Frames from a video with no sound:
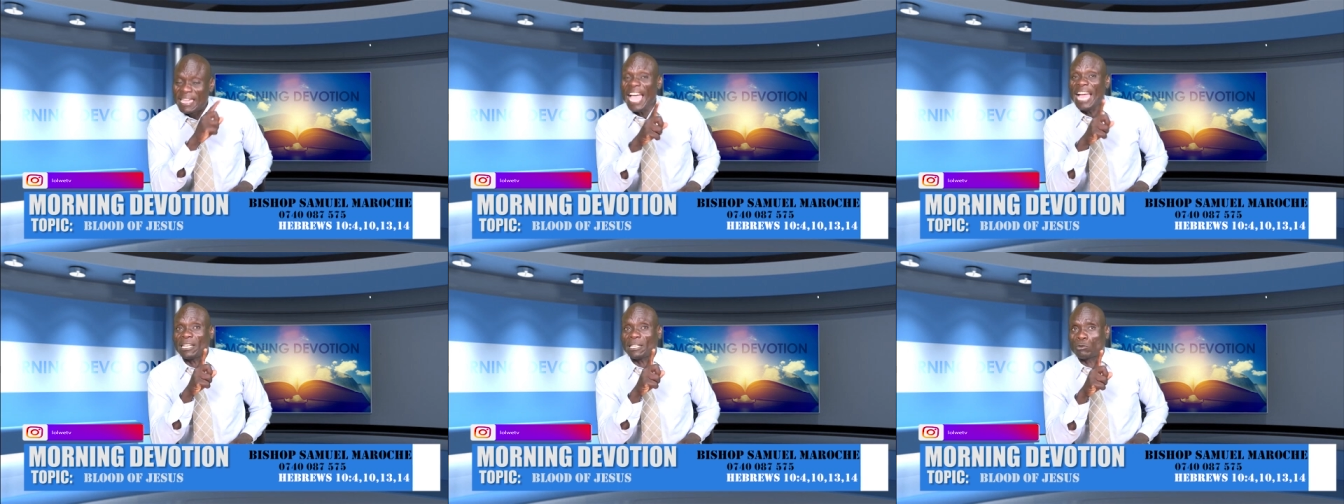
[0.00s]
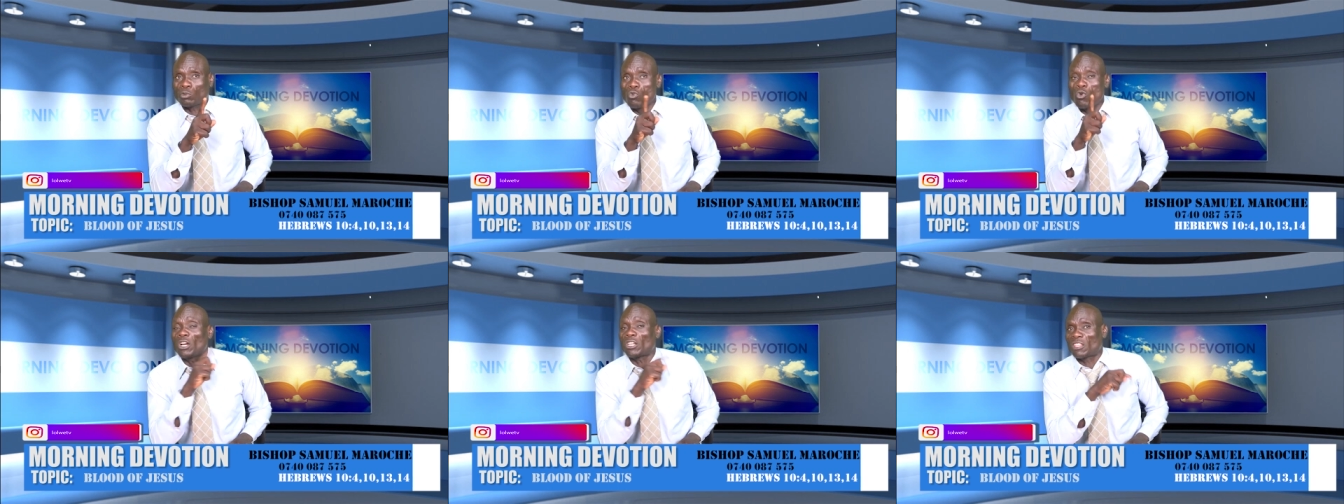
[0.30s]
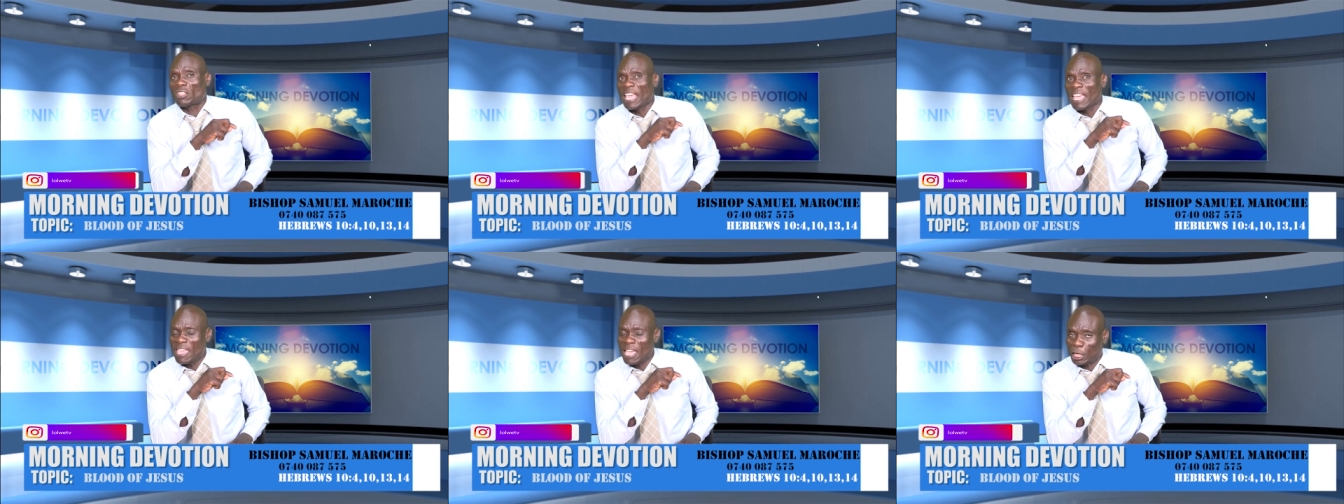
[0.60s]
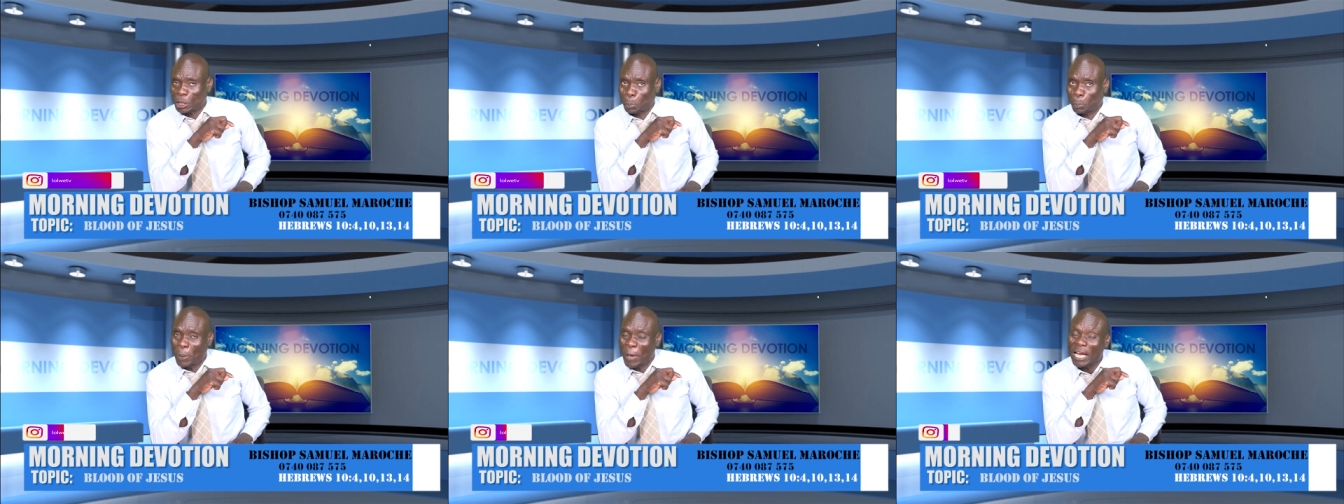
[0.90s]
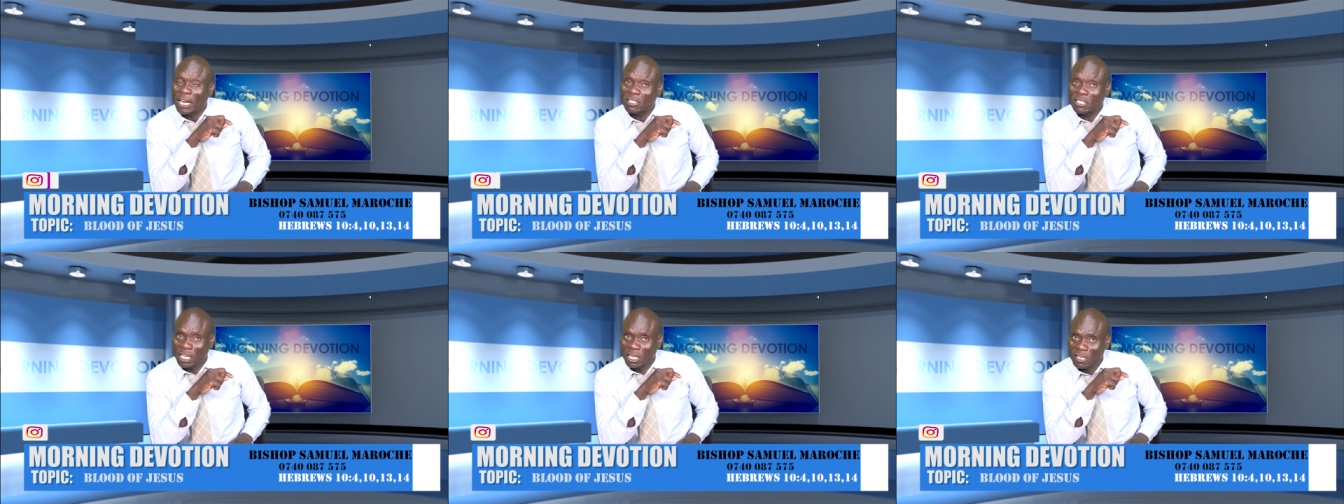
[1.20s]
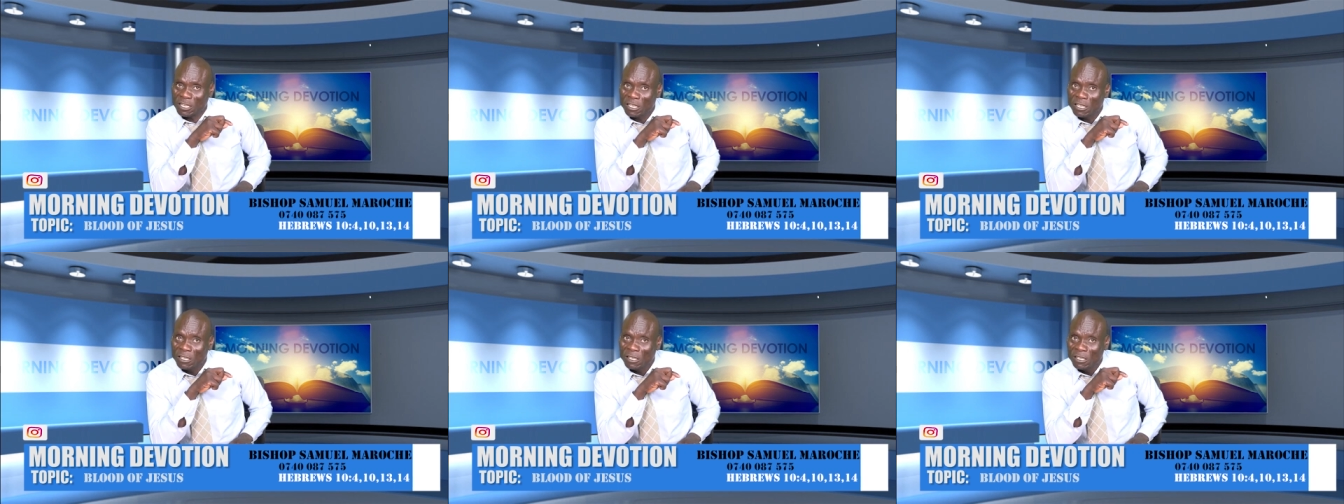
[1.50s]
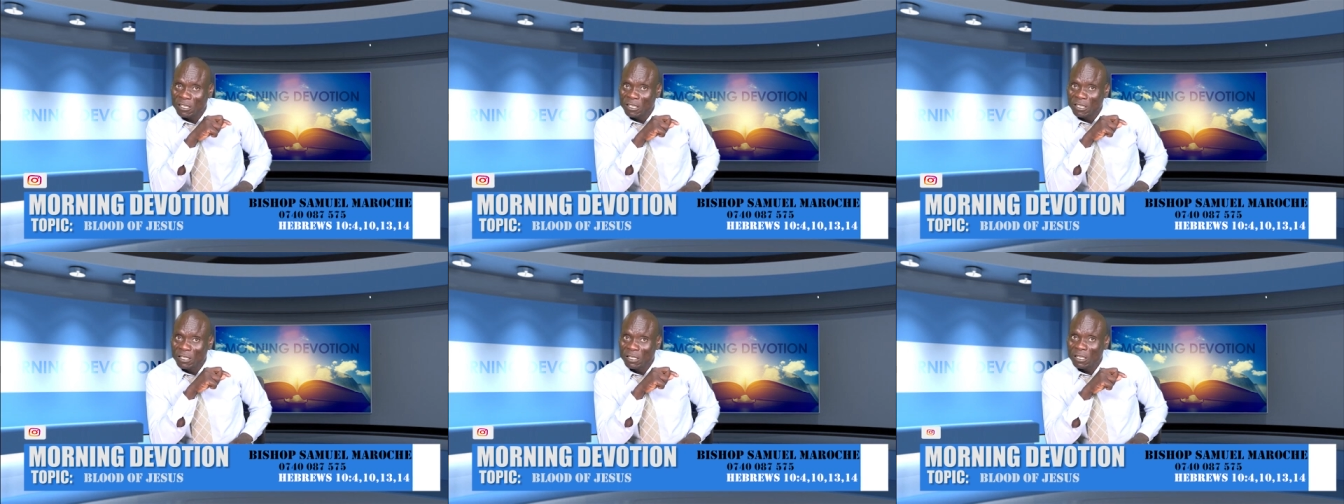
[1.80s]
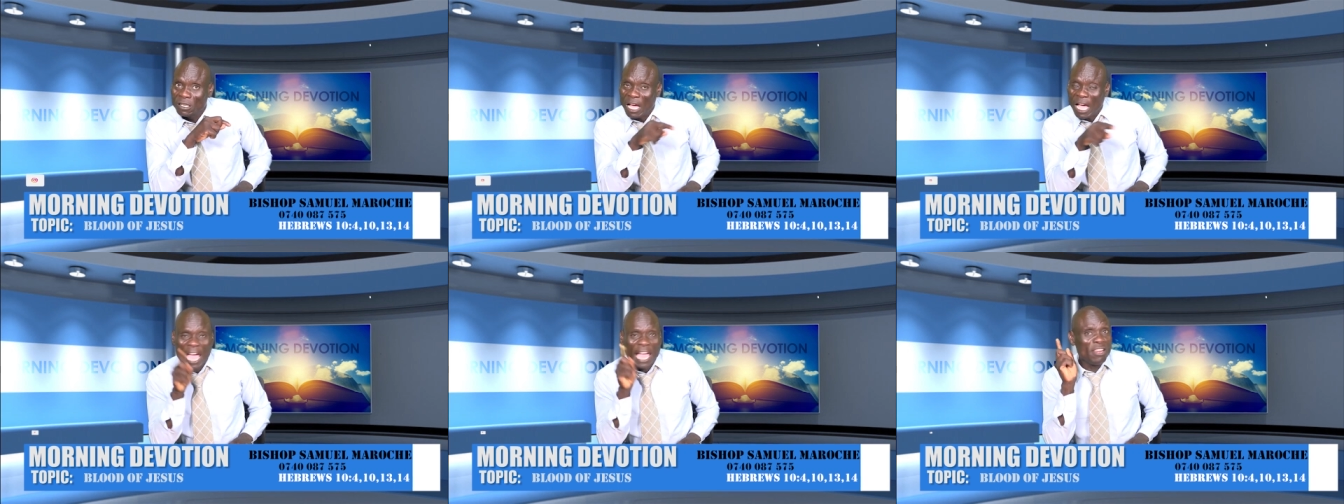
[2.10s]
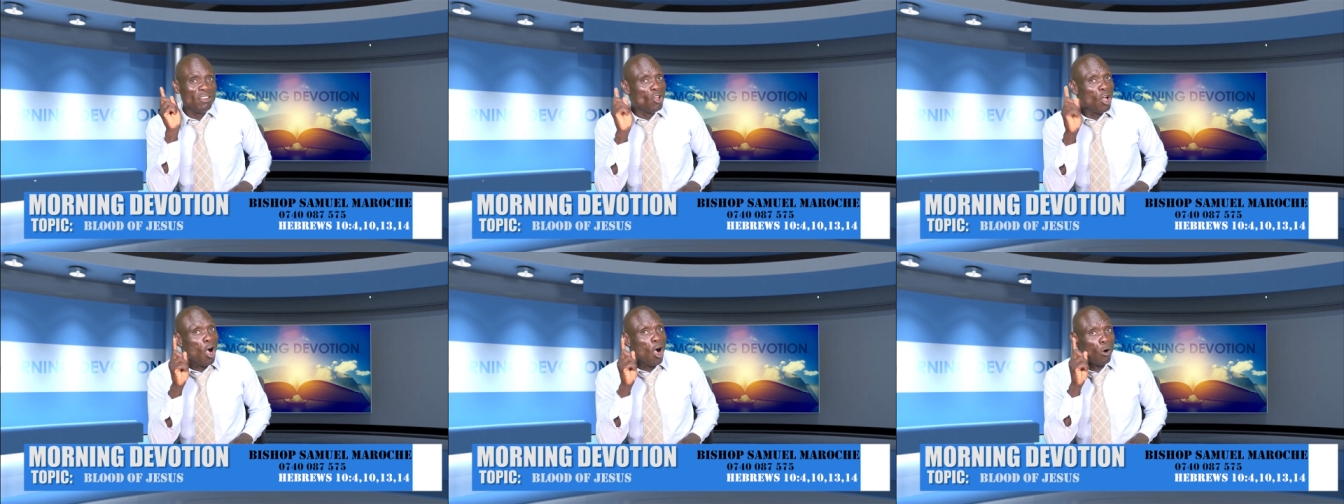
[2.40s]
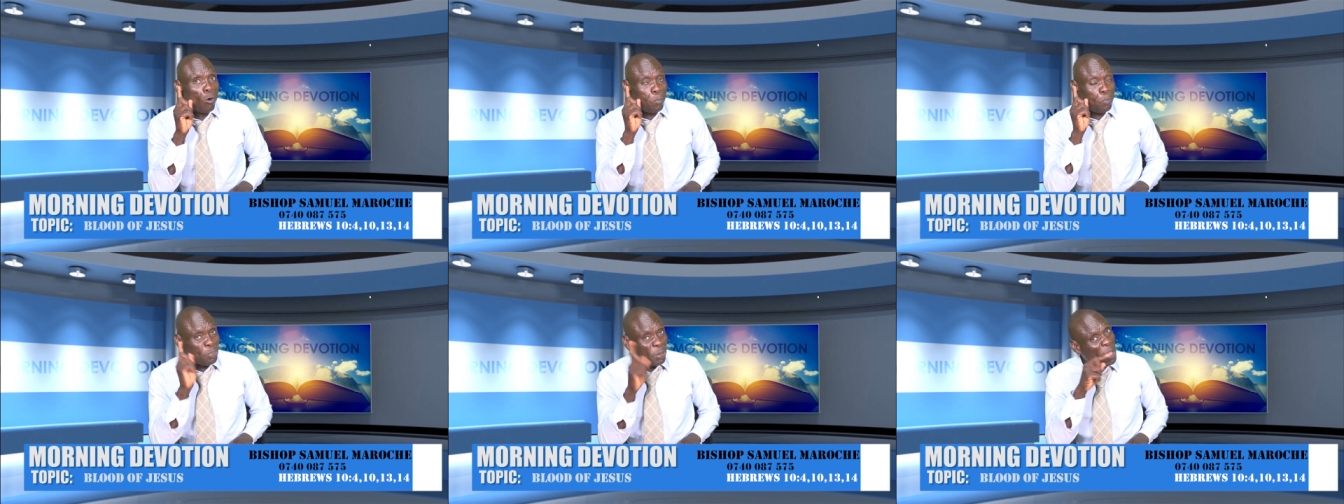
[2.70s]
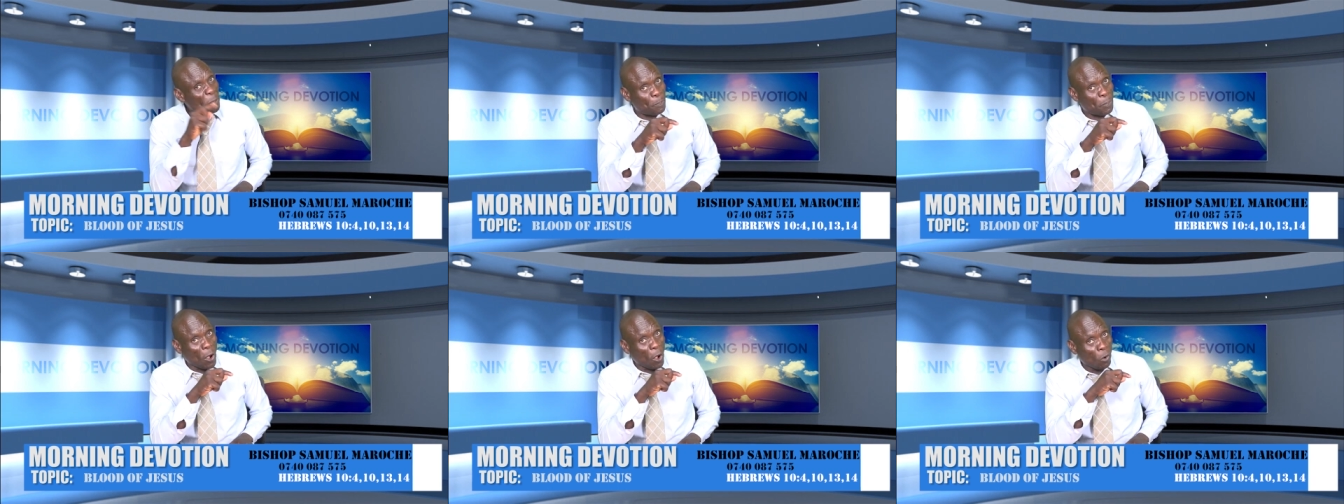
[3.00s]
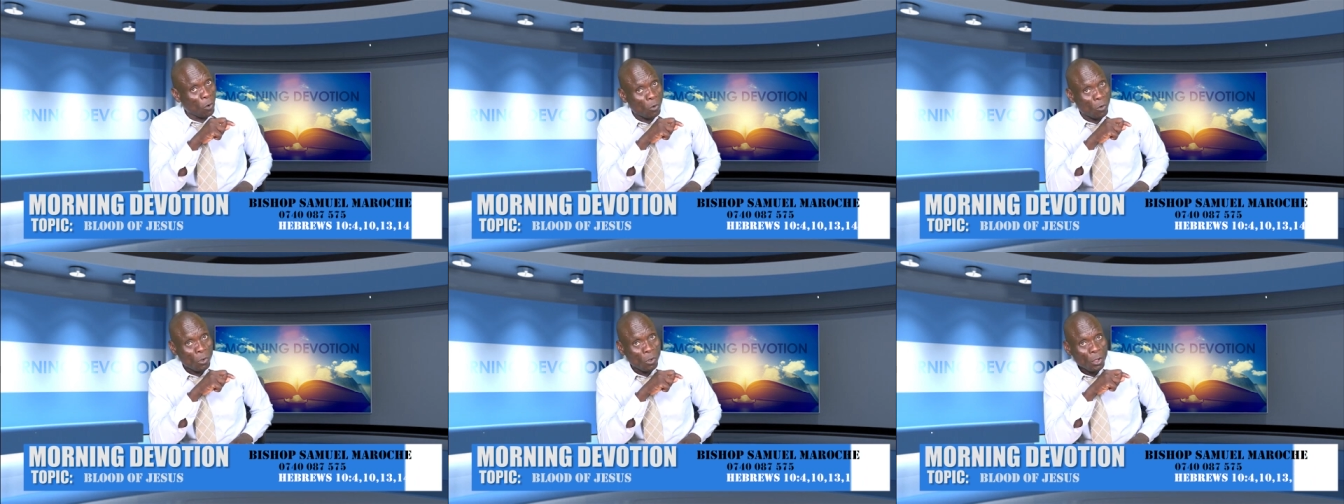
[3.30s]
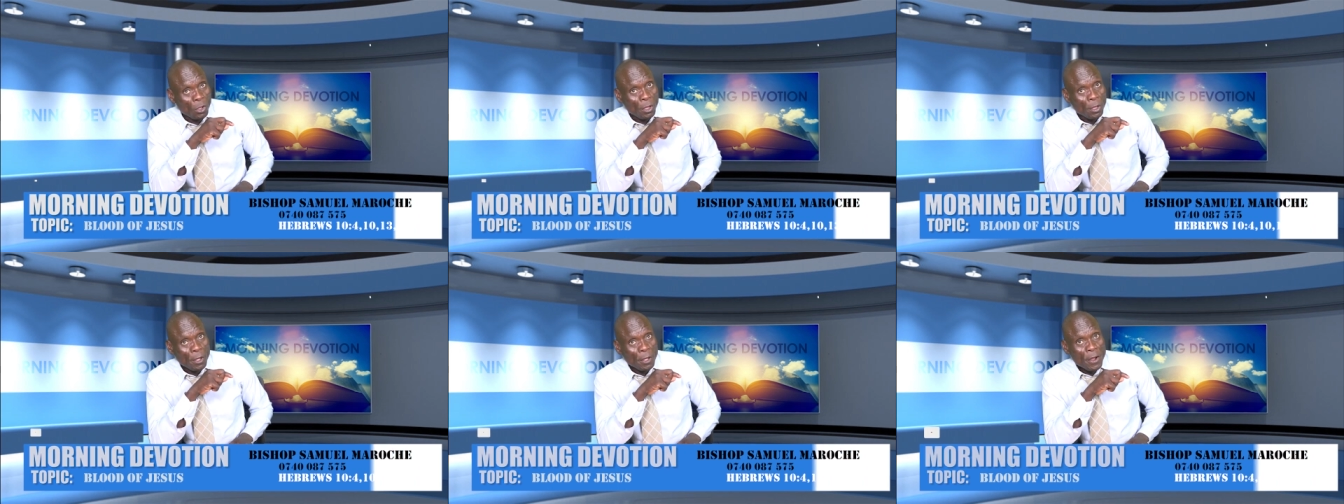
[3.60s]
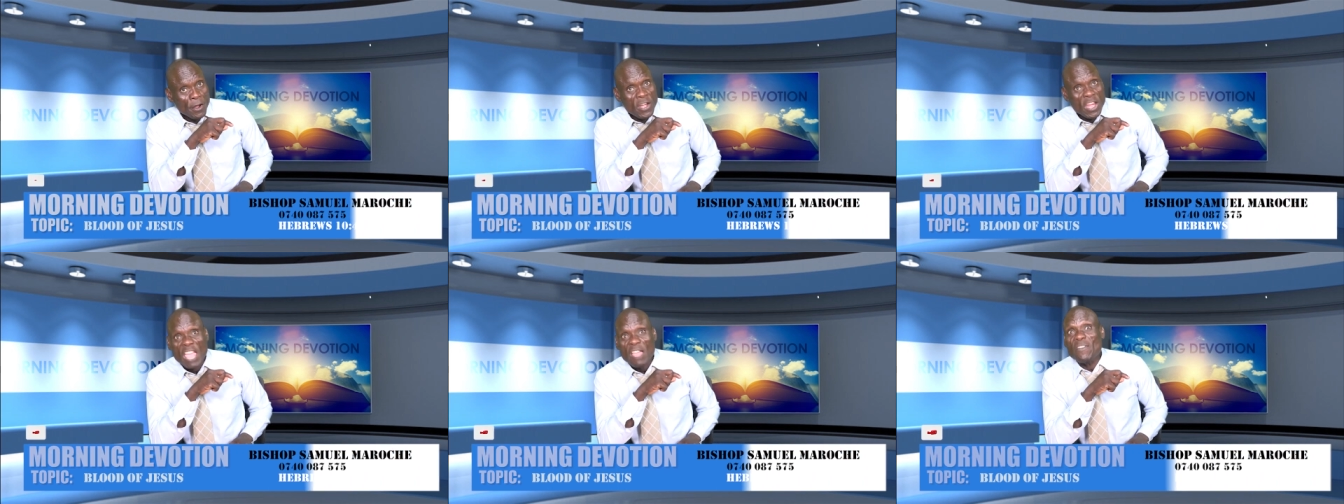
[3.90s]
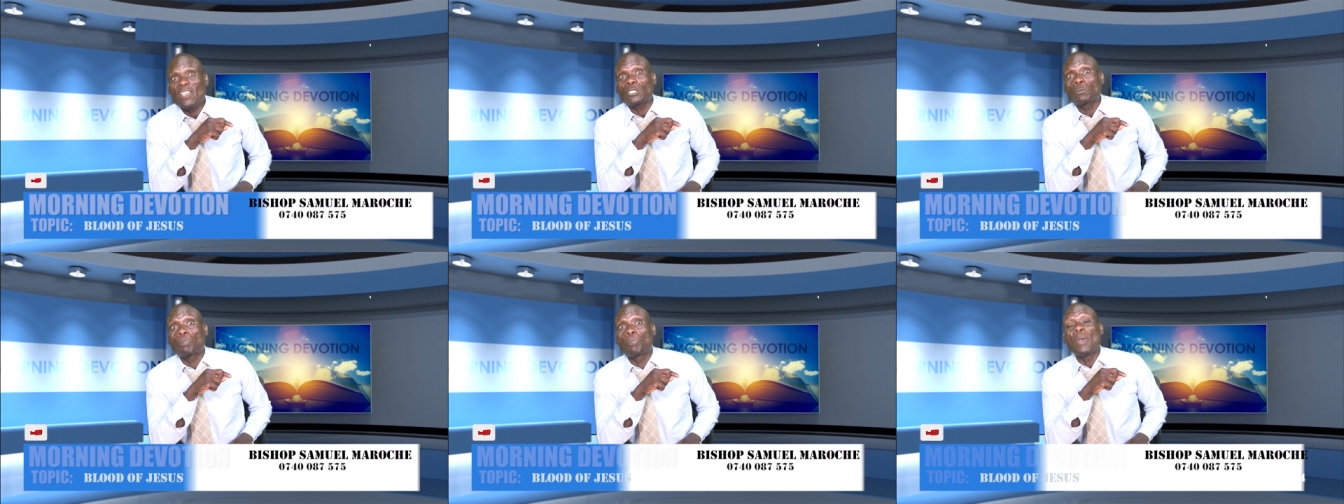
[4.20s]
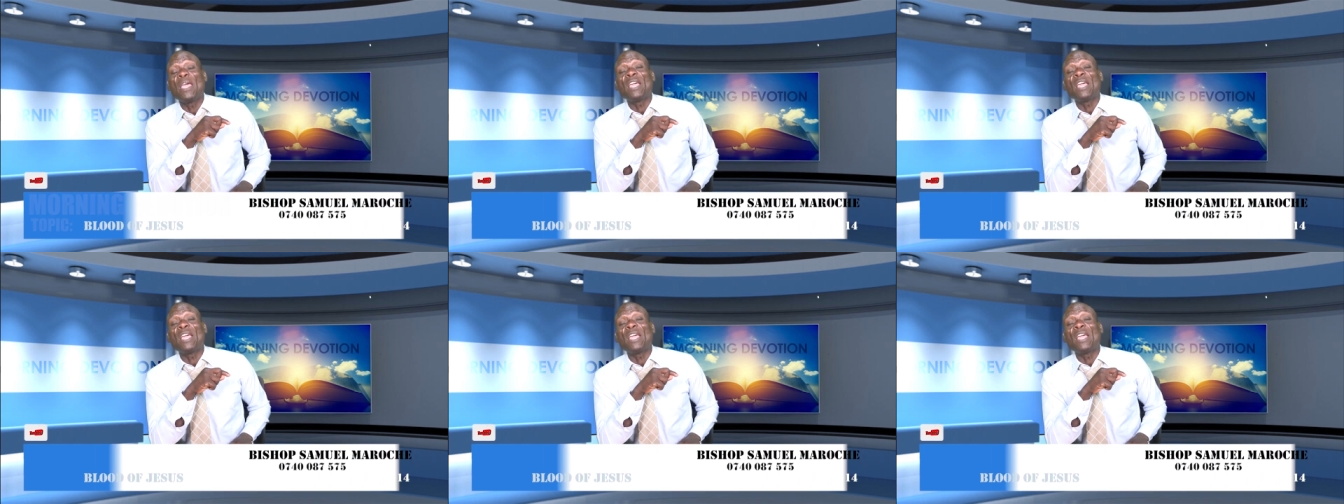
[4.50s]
get what they expected. I know people never